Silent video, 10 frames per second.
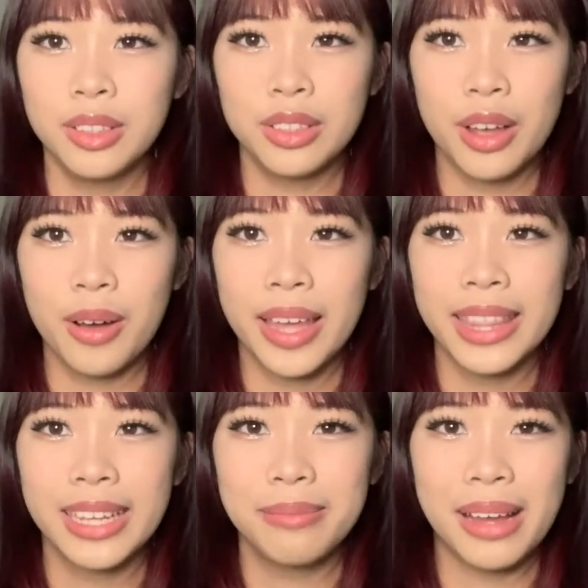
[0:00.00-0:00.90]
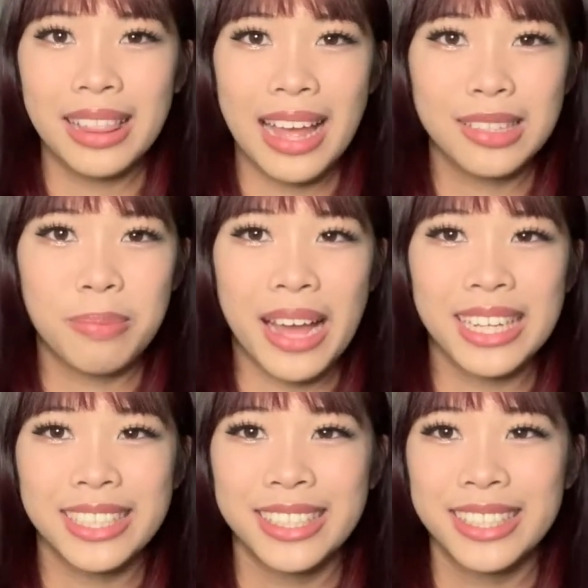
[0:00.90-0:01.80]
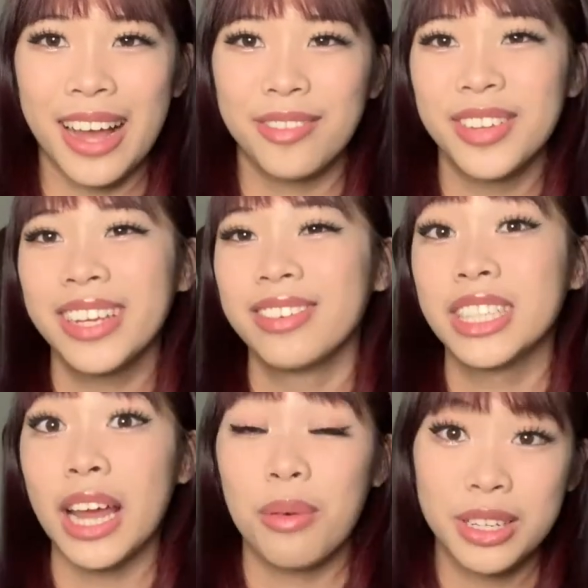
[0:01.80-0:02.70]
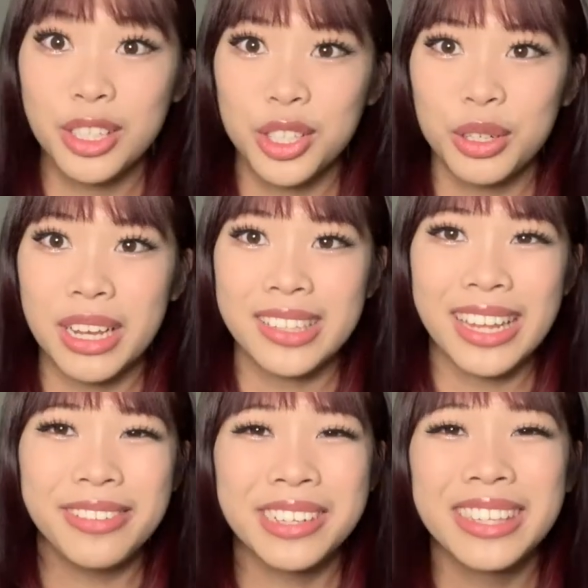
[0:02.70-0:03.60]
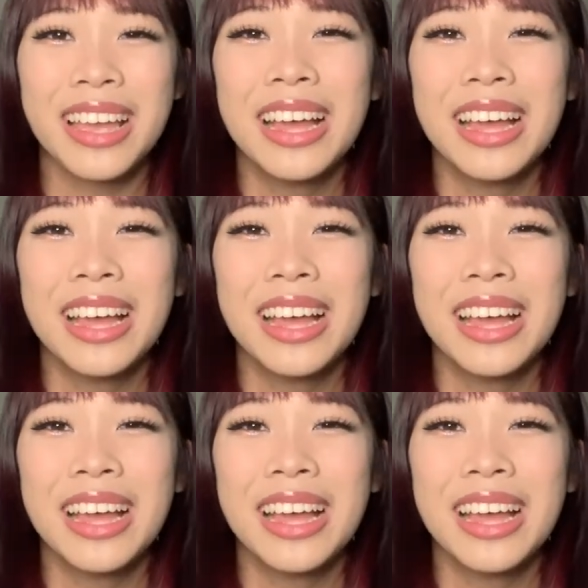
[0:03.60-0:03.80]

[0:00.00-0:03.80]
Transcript: so I think my last package is coming, which I wanted to show you guys anyways,